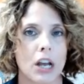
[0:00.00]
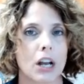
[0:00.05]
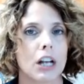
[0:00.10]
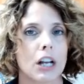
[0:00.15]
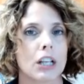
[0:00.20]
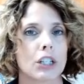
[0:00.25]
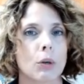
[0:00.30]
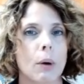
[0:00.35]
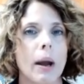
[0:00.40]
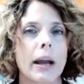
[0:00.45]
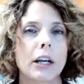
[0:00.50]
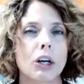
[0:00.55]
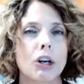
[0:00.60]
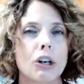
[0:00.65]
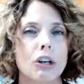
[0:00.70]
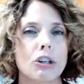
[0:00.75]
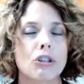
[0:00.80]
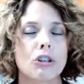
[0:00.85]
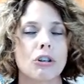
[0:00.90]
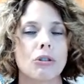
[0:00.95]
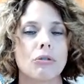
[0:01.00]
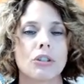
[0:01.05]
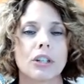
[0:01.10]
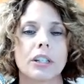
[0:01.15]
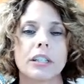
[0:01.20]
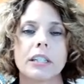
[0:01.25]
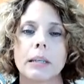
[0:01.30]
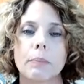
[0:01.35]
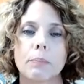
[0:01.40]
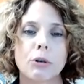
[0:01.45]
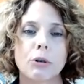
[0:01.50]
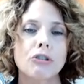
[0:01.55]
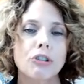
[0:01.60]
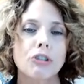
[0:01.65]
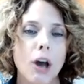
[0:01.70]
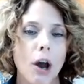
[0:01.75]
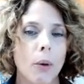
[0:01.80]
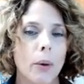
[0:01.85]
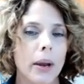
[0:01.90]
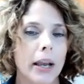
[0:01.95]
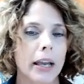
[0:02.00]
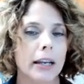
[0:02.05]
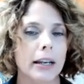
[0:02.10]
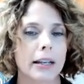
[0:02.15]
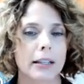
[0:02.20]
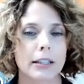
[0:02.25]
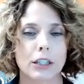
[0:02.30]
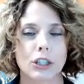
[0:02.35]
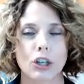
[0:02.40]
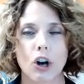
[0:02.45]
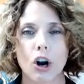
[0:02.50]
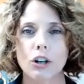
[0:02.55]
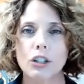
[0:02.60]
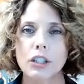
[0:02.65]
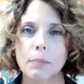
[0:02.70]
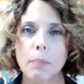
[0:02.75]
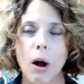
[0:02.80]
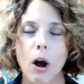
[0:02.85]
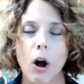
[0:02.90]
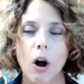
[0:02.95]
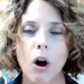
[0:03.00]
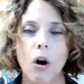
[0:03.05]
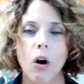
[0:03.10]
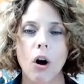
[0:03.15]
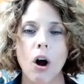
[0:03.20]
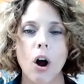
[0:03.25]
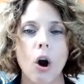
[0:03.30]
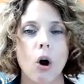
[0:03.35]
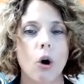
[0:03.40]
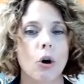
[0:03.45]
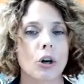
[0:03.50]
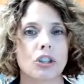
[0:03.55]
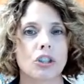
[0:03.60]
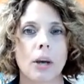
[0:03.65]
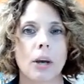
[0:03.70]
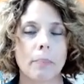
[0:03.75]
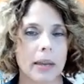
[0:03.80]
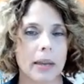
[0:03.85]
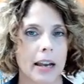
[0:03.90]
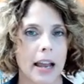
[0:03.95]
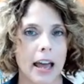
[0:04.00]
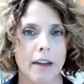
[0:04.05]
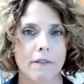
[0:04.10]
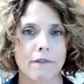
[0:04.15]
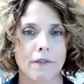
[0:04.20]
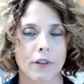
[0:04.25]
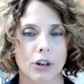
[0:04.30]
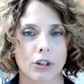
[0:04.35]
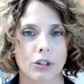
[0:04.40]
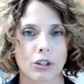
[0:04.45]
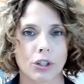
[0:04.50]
So I encourage you to dip your toe in and start small or jump in head first,